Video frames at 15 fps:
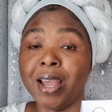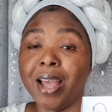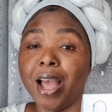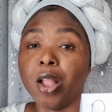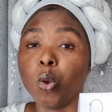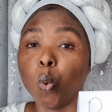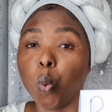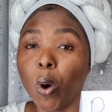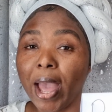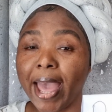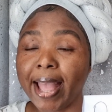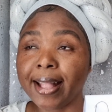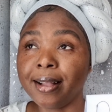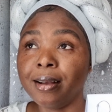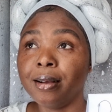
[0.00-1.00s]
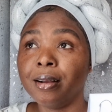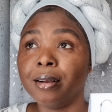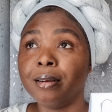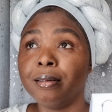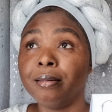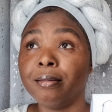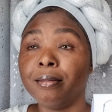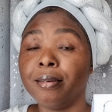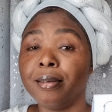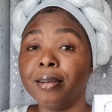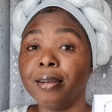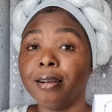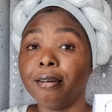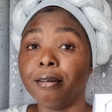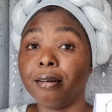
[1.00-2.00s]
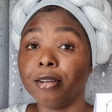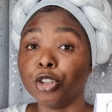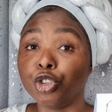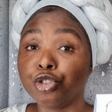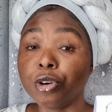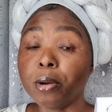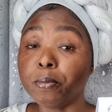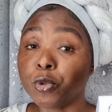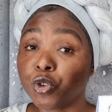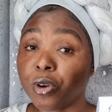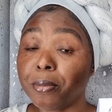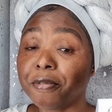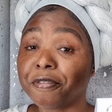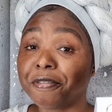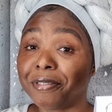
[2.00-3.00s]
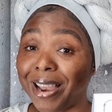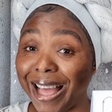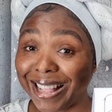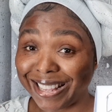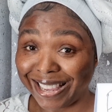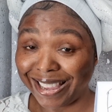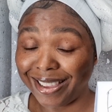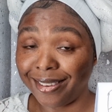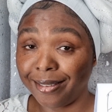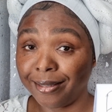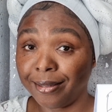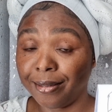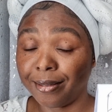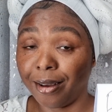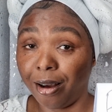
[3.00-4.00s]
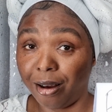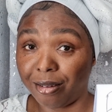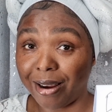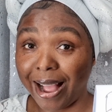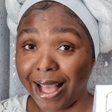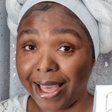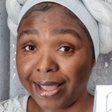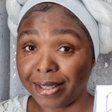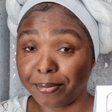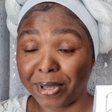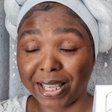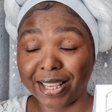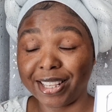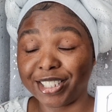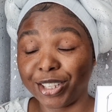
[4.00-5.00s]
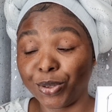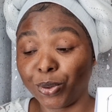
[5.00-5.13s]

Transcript: And when drip drip Vladdy, all right, because you